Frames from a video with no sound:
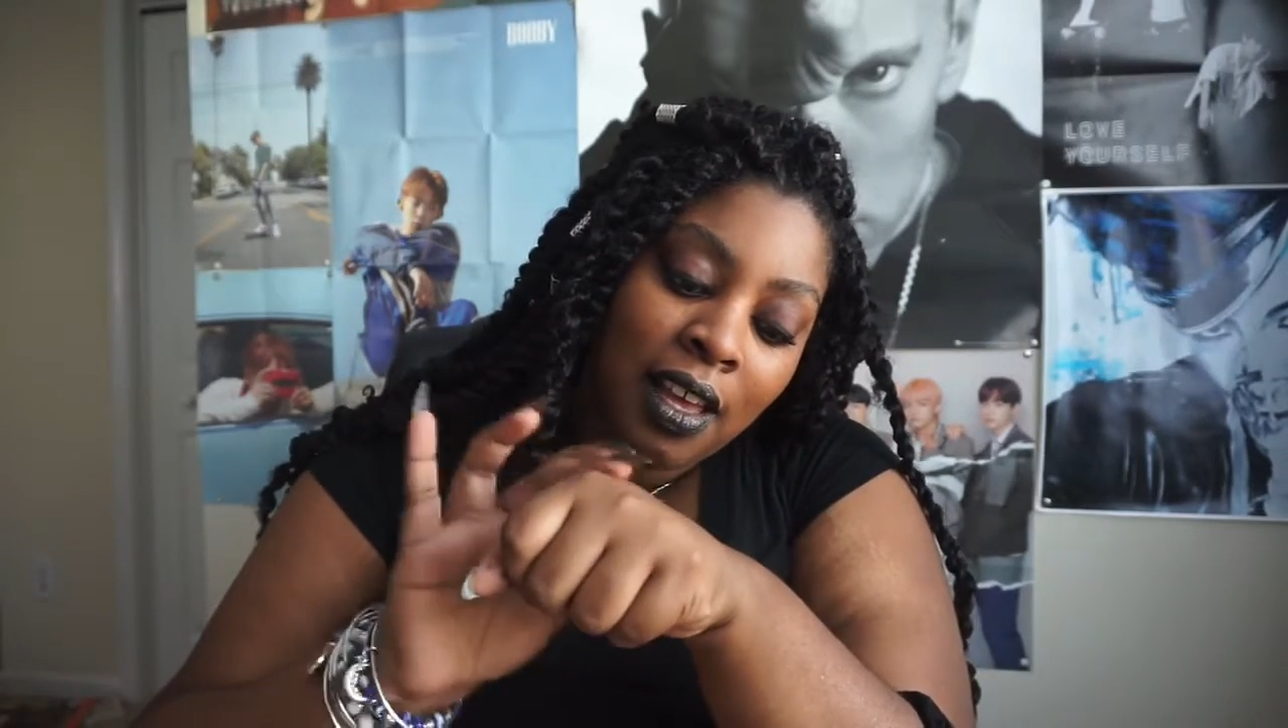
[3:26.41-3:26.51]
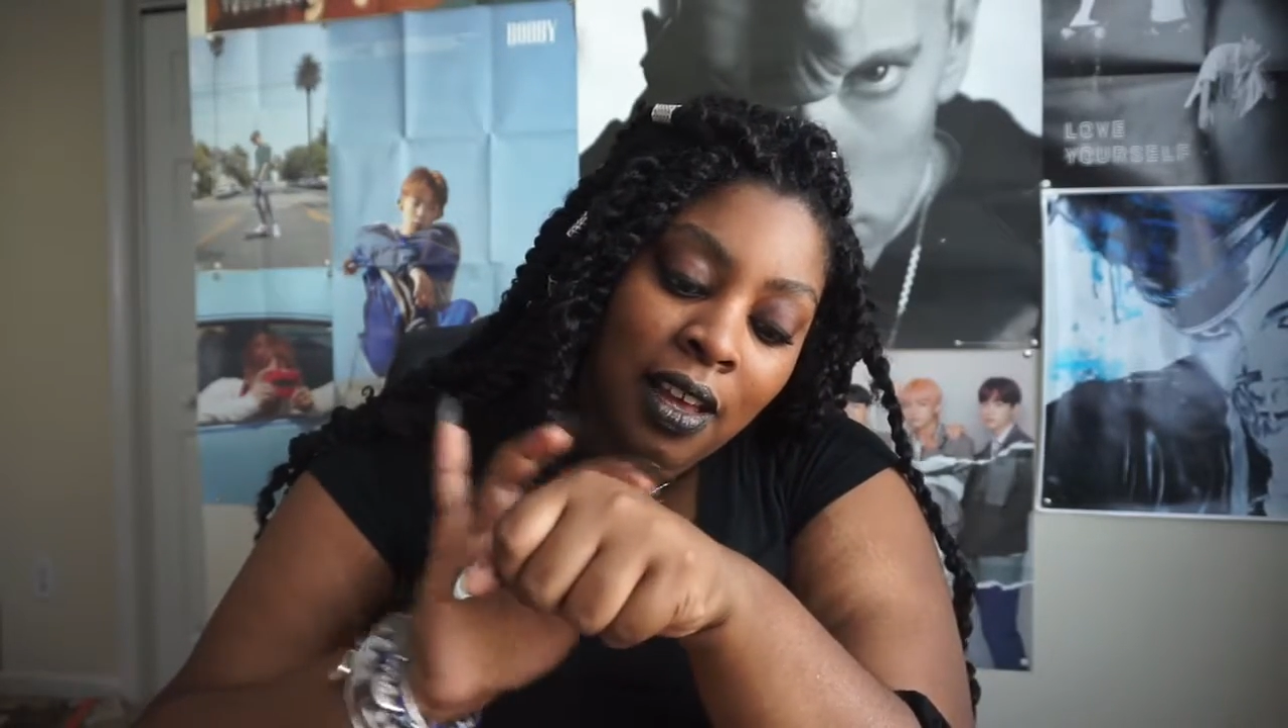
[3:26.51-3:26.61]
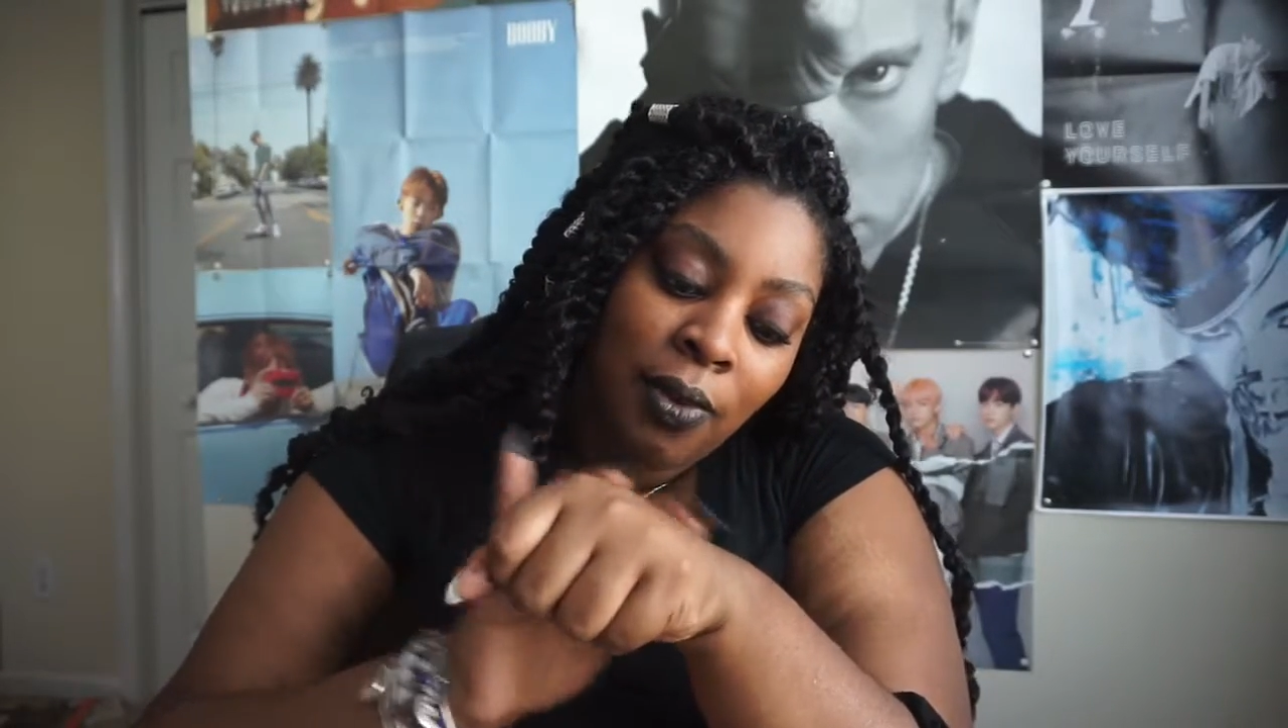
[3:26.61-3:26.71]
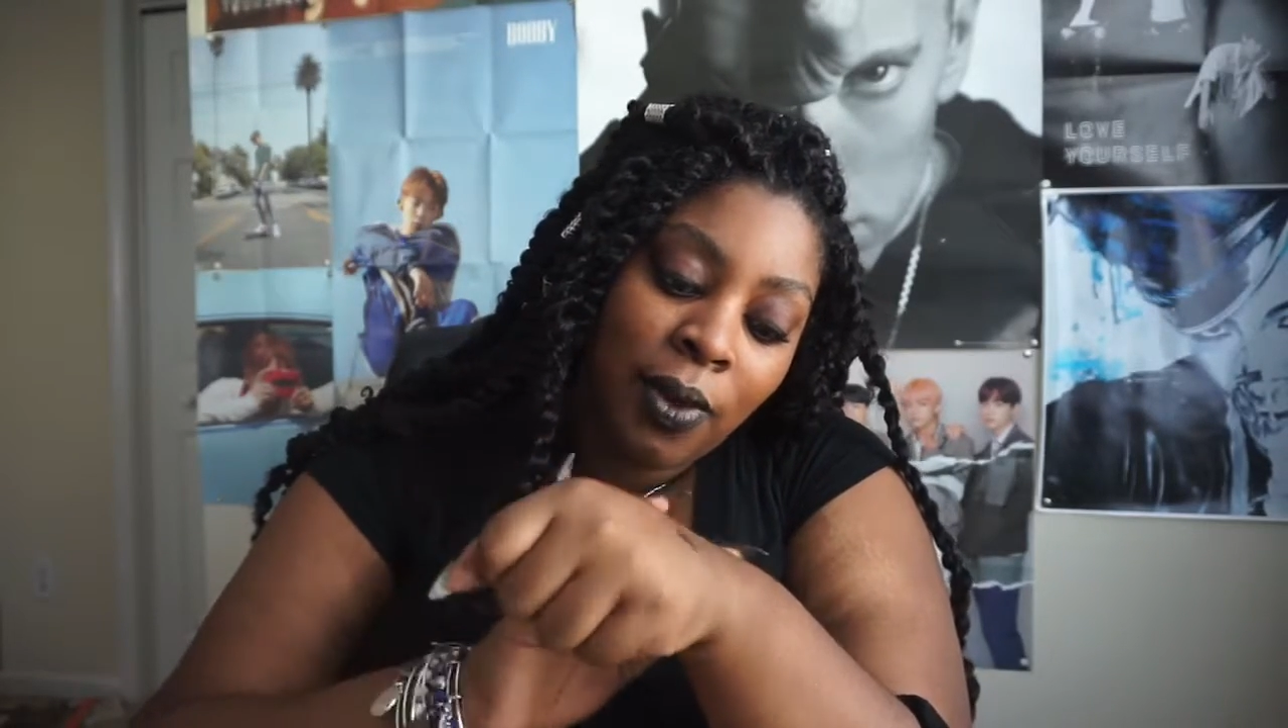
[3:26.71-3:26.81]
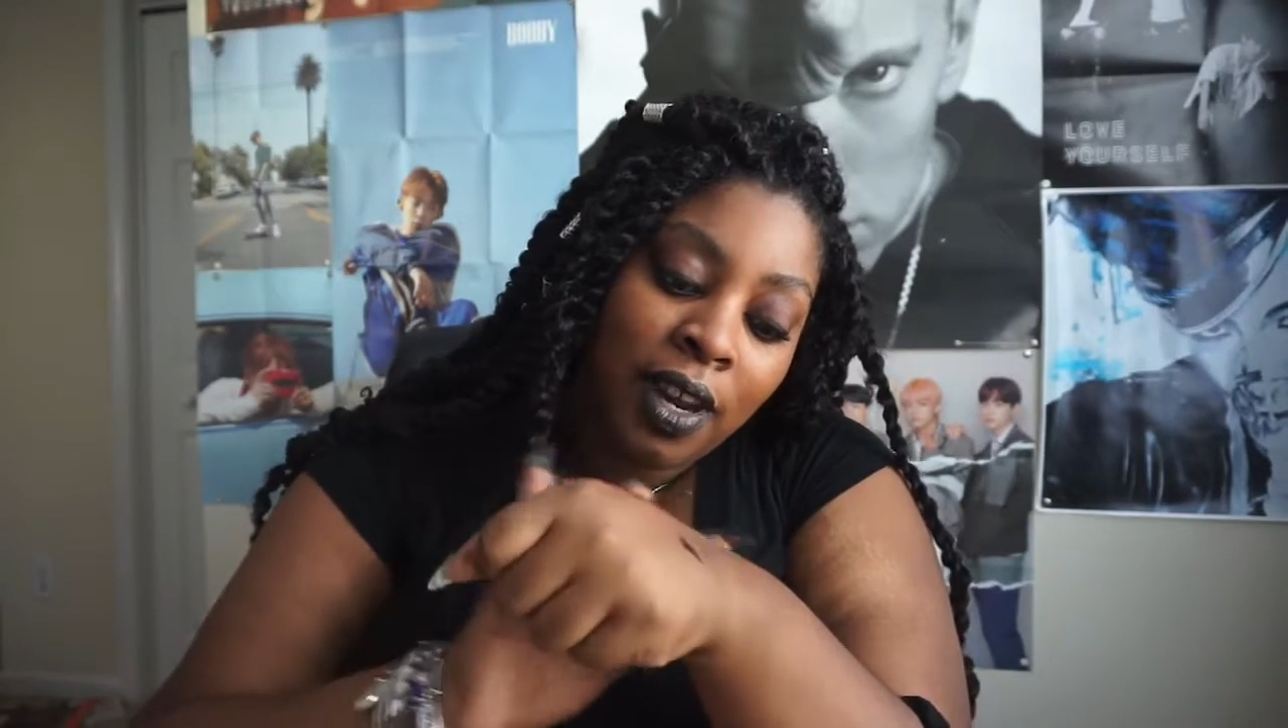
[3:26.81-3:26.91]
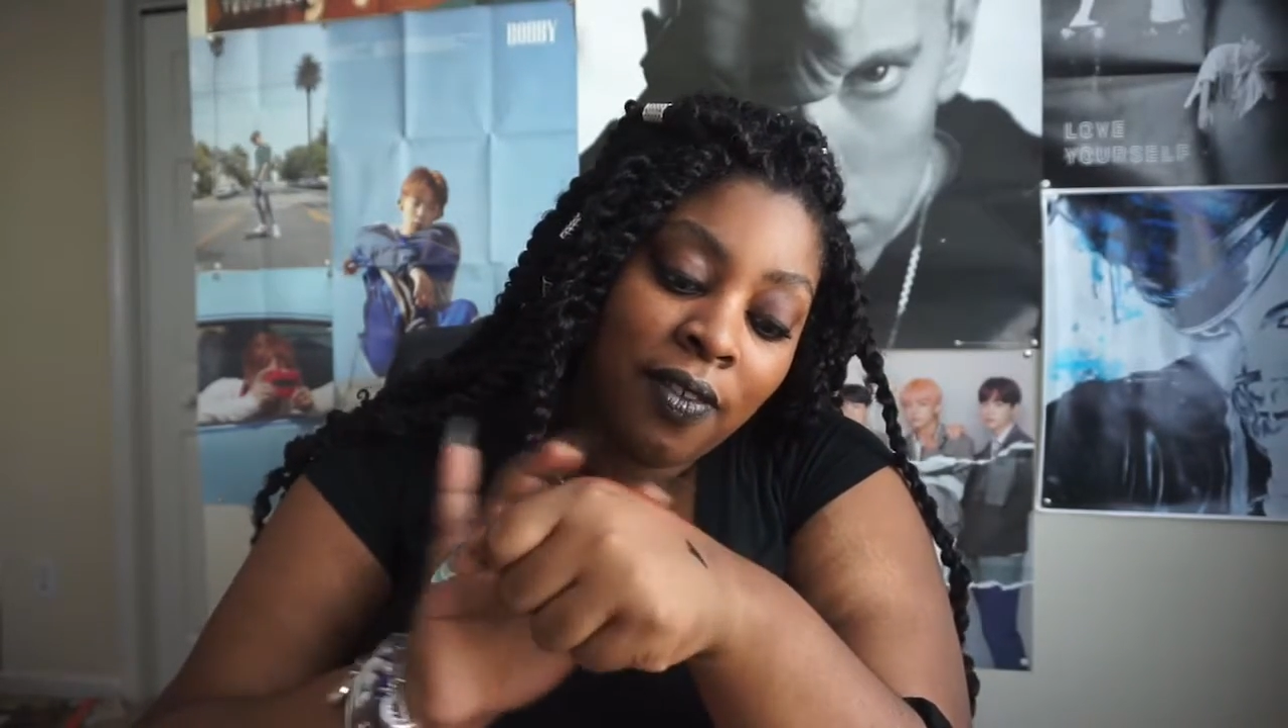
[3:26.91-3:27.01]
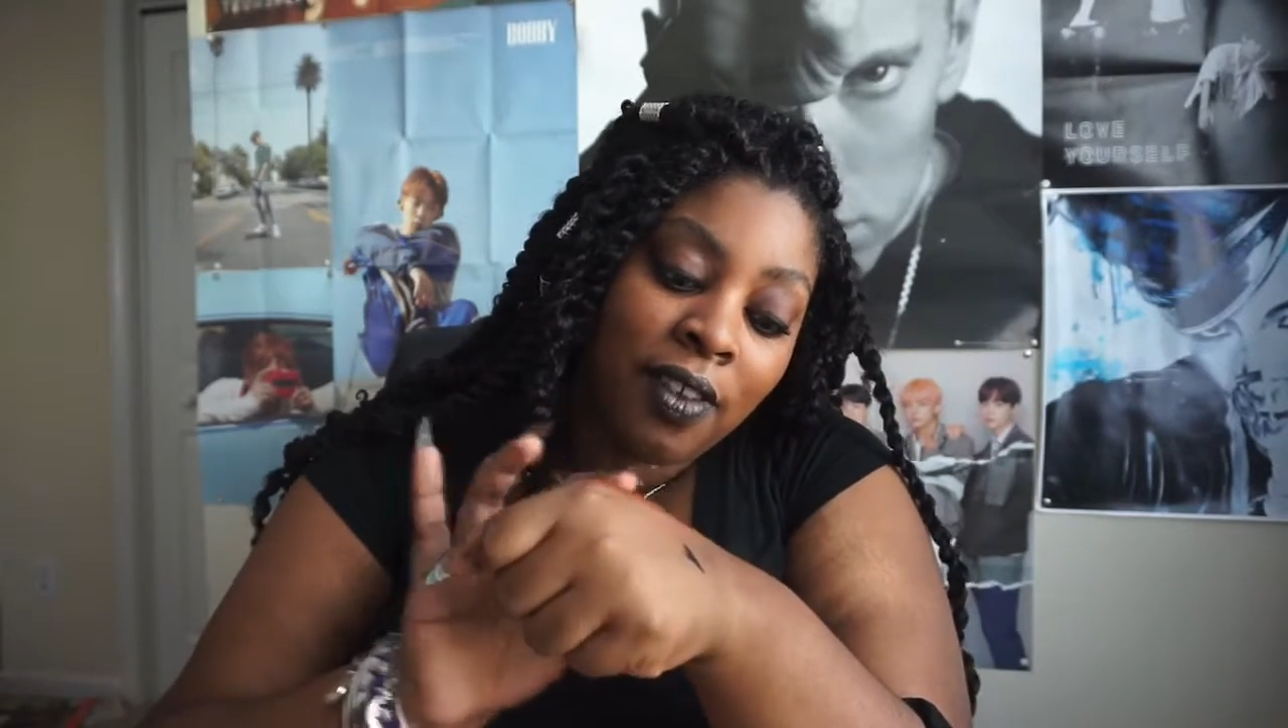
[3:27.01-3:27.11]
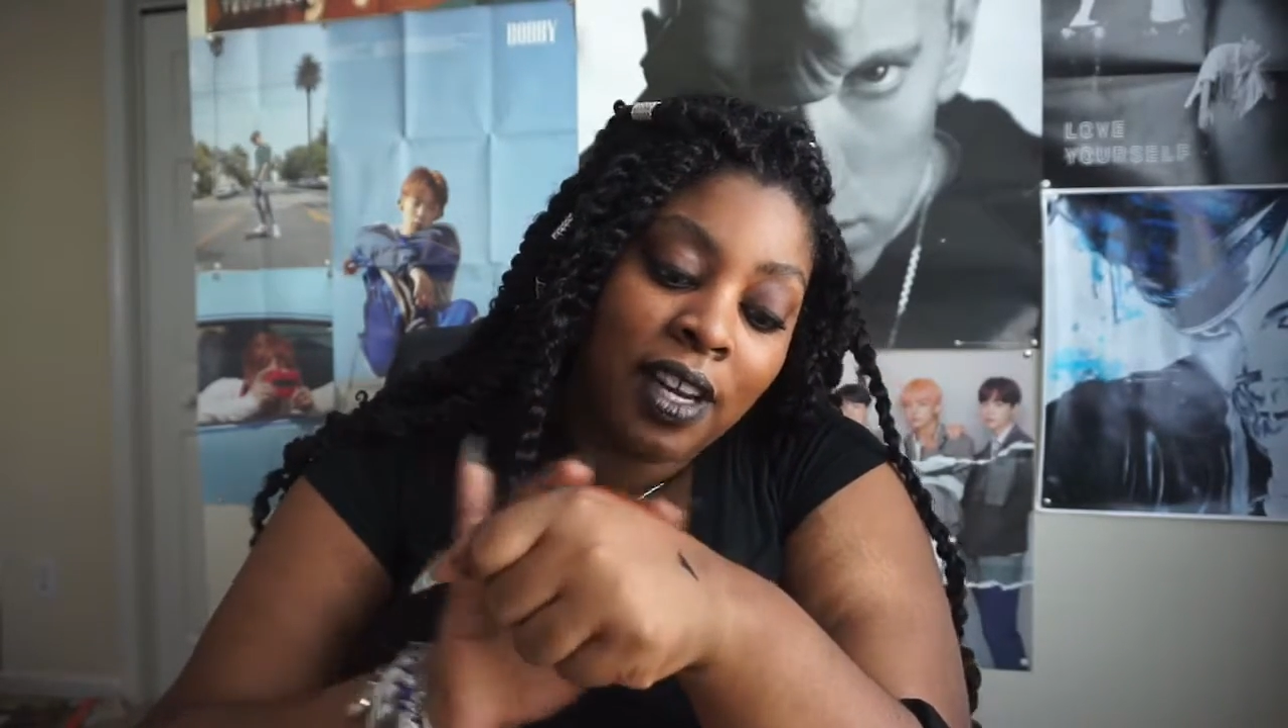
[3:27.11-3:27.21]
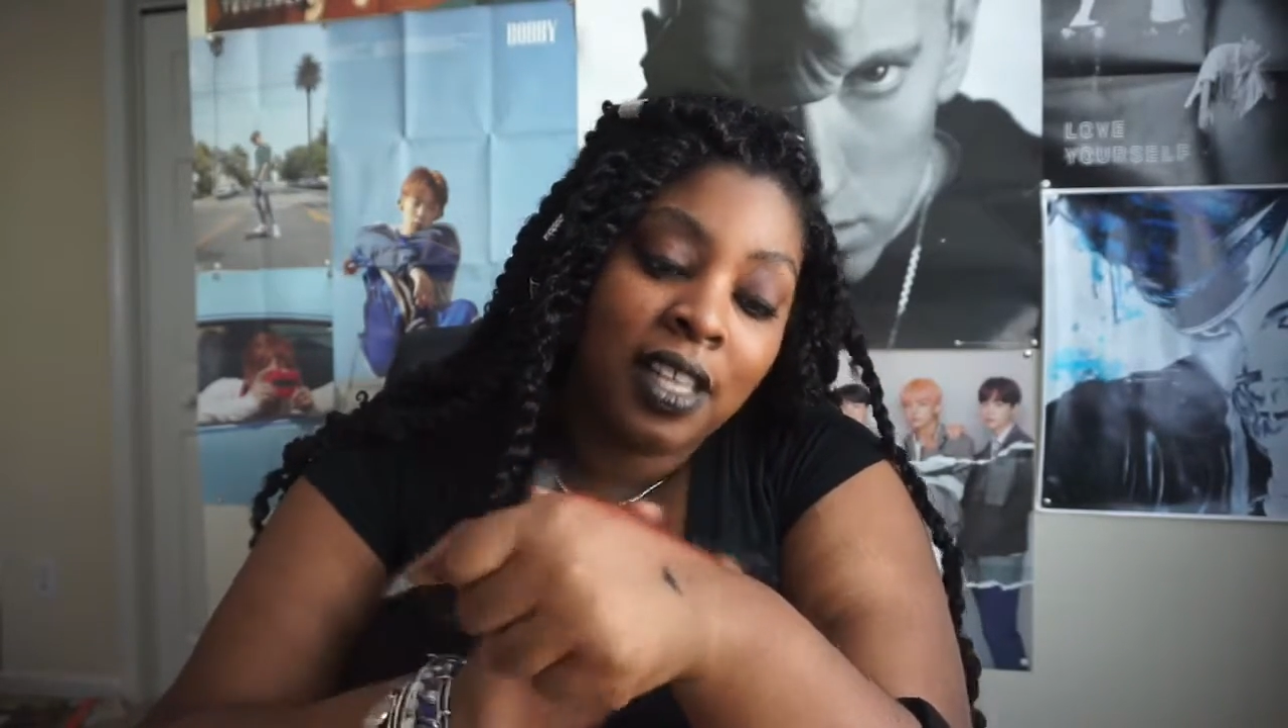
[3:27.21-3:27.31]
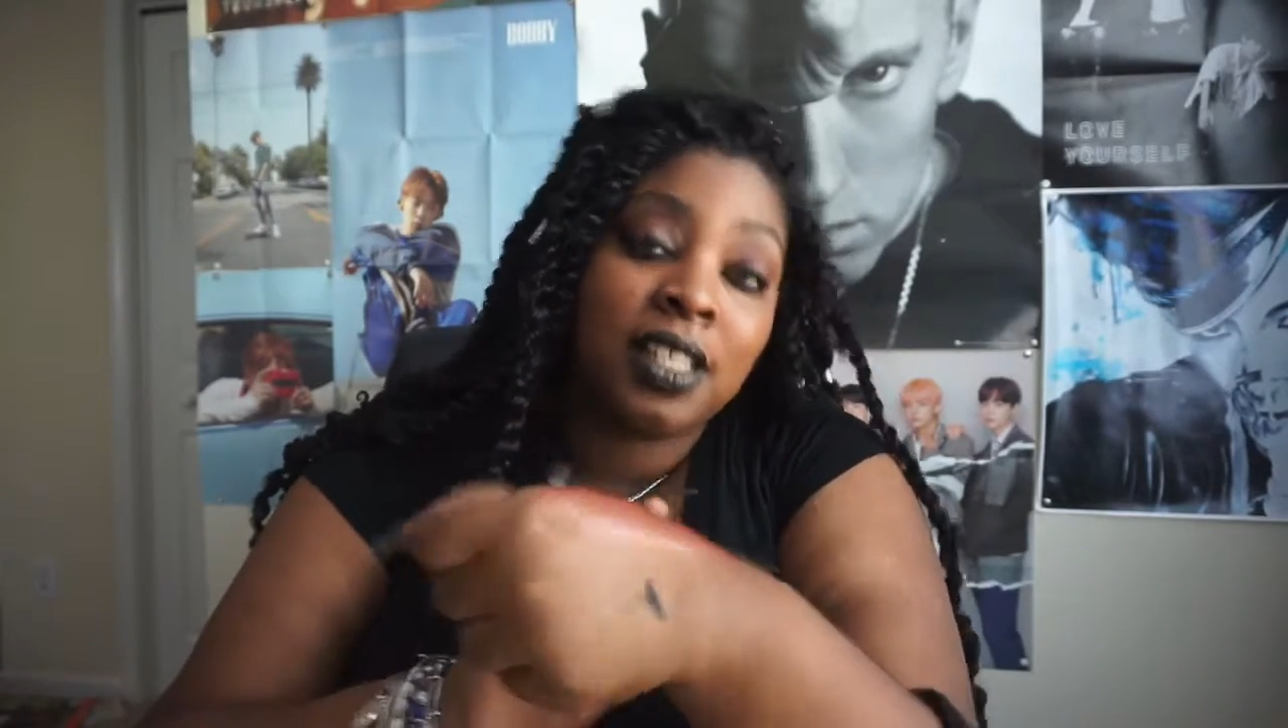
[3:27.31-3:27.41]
Whatever it is,